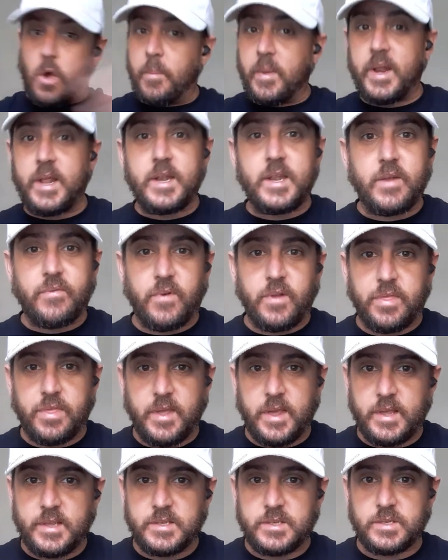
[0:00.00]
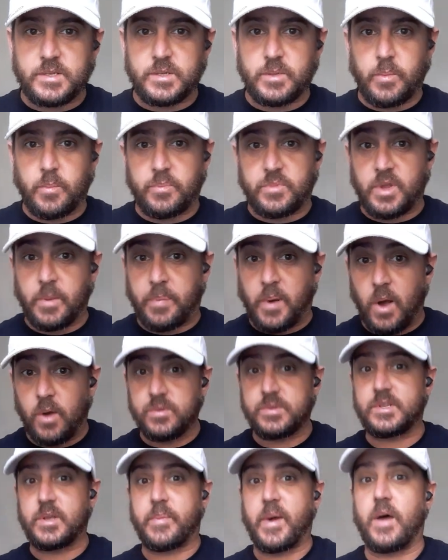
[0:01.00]
many different things to
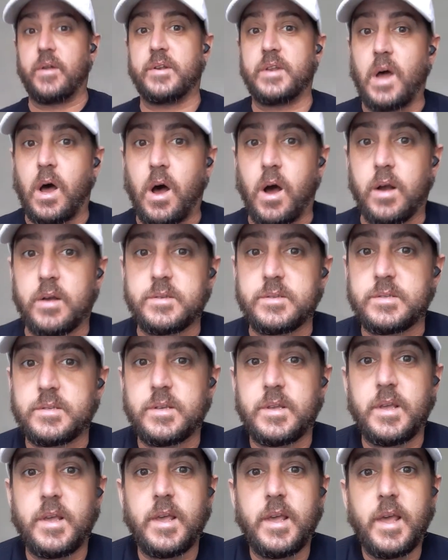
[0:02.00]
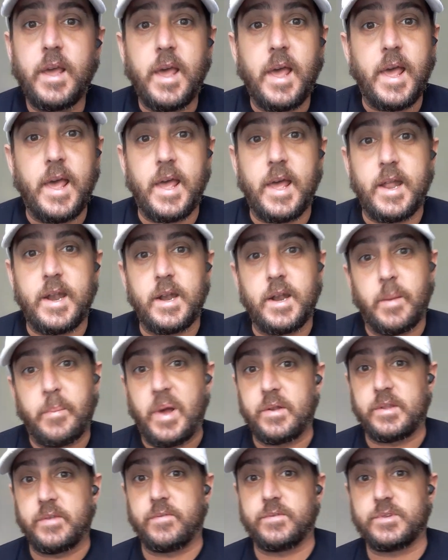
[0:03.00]
post about dogs and
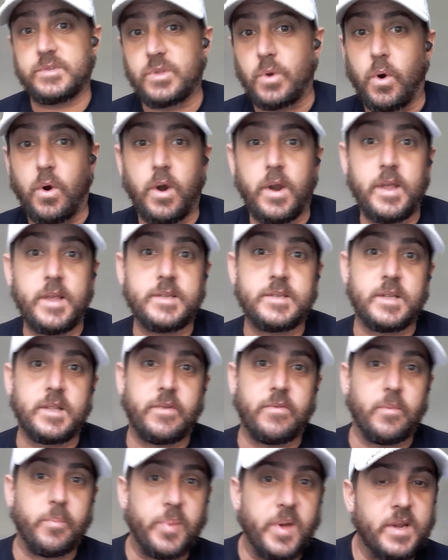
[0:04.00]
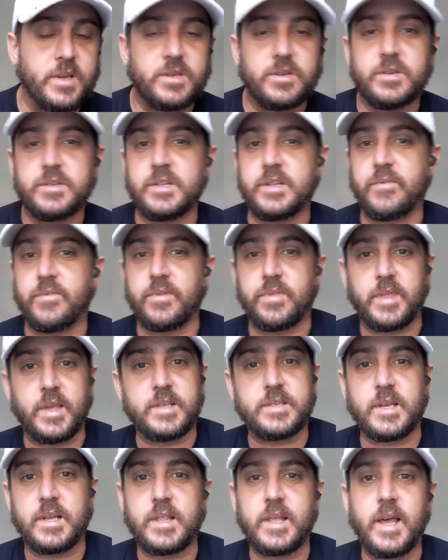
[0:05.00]
about different stories and different pictures and different
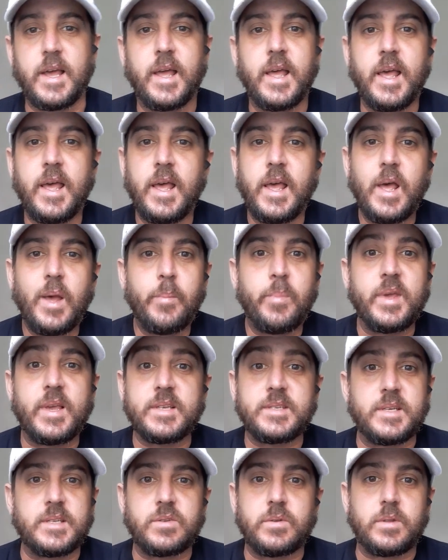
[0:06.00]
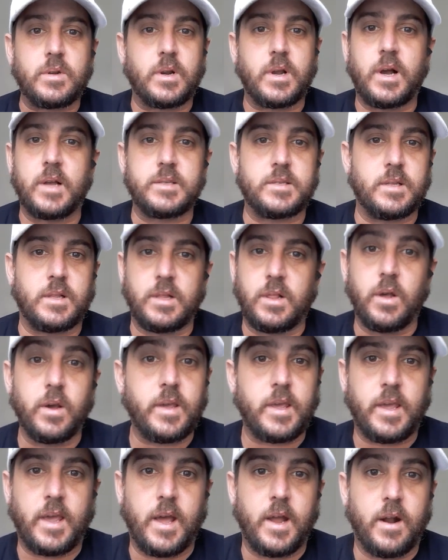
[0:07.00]
things like that, because that's what they're constantly
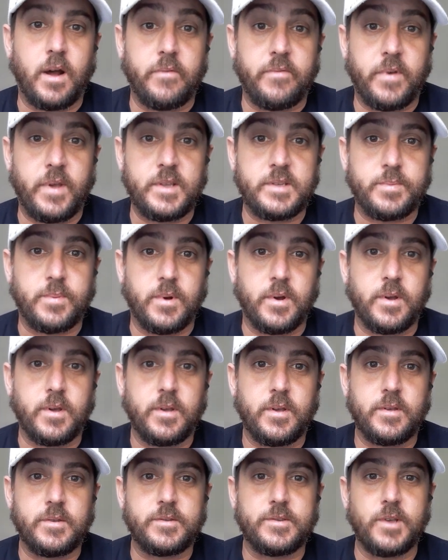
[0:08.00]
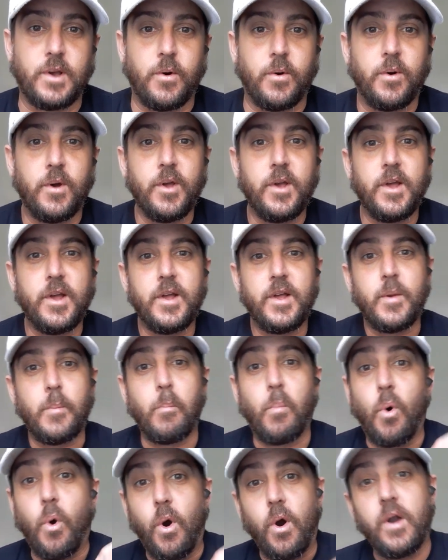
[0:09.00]
looking at on Facebook. So
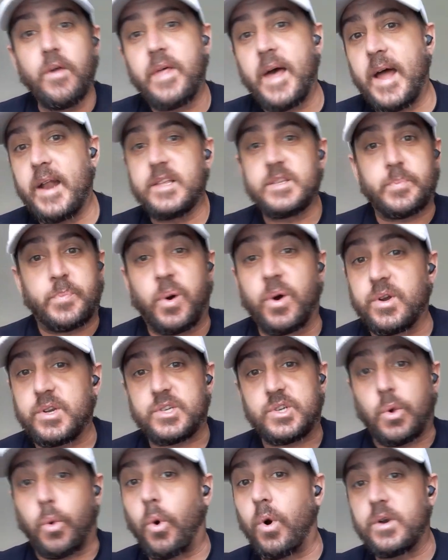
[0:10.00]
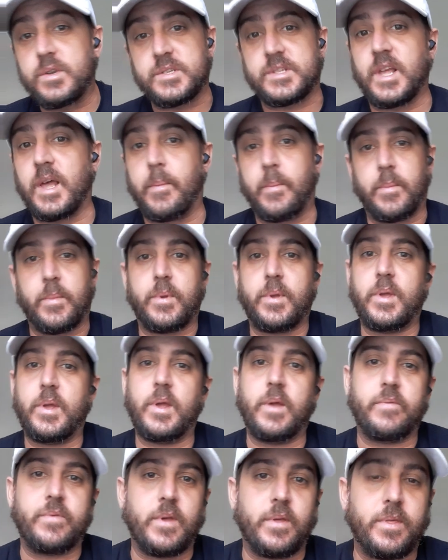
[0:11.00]
more of that is pushed towards them
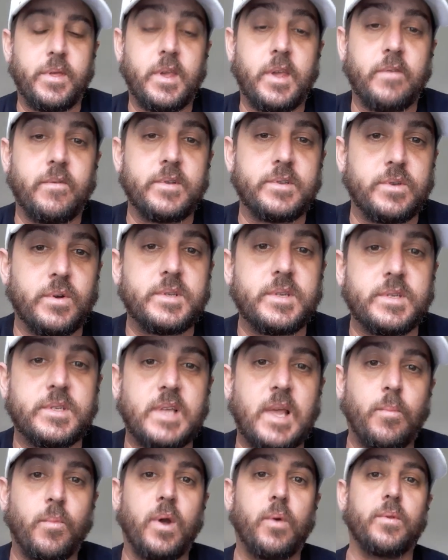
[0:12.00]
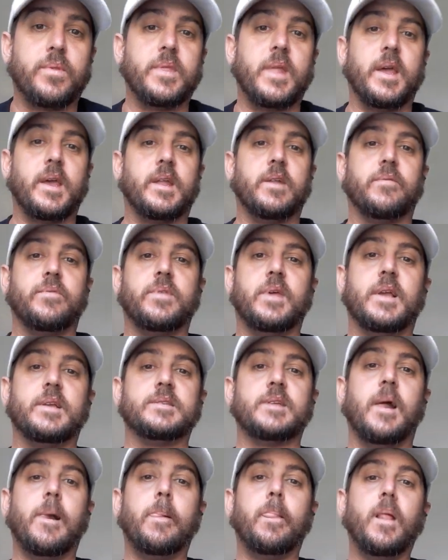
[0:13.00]
if they think of it. So it's the same way with negative things.
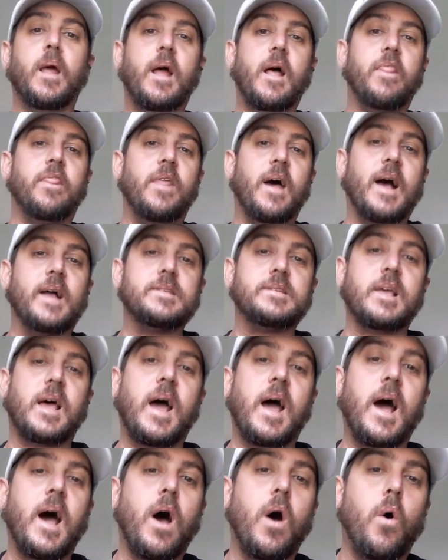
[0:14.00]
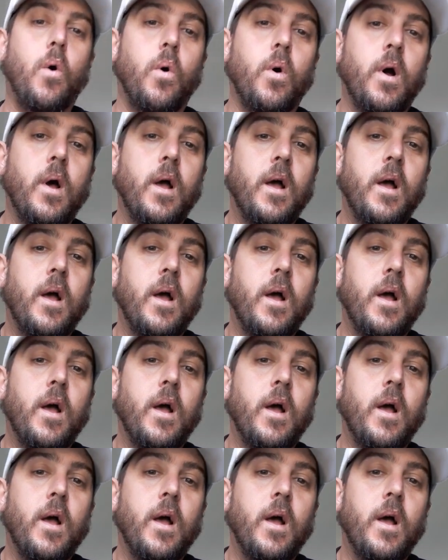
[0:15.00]
That's how